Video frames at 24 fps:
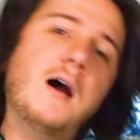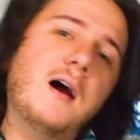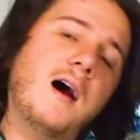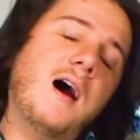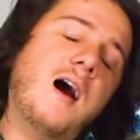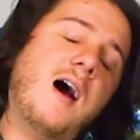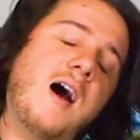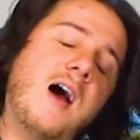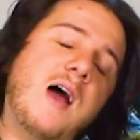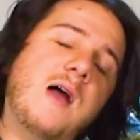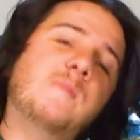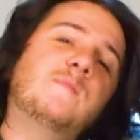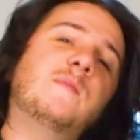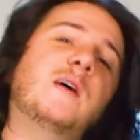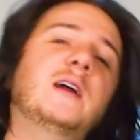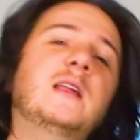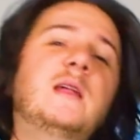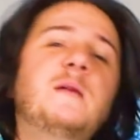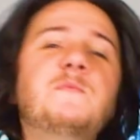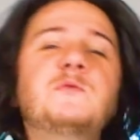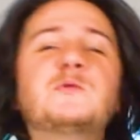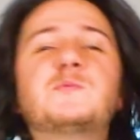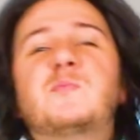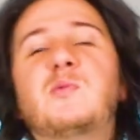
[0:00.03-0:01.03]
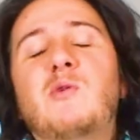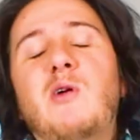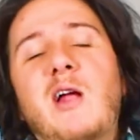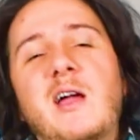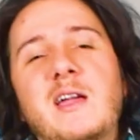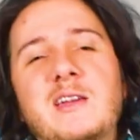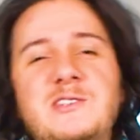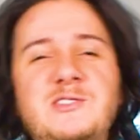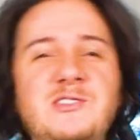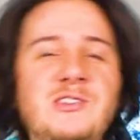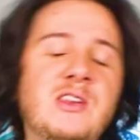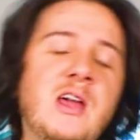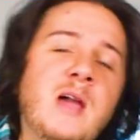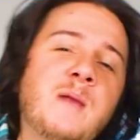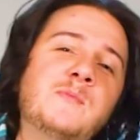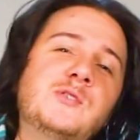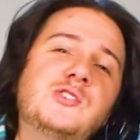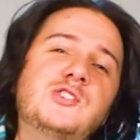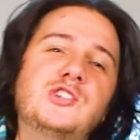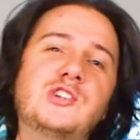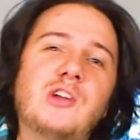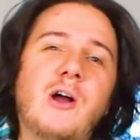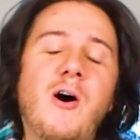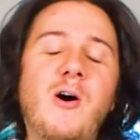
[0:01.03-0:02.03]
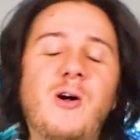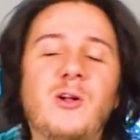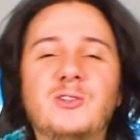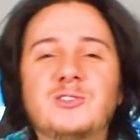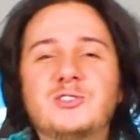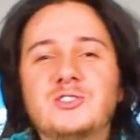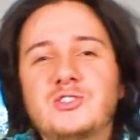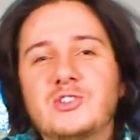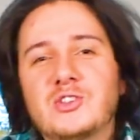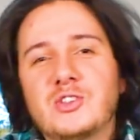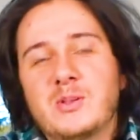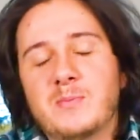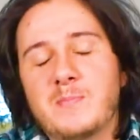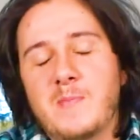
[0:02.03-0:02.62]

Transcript: Hi, my name is Brice, and I'm a geologist in the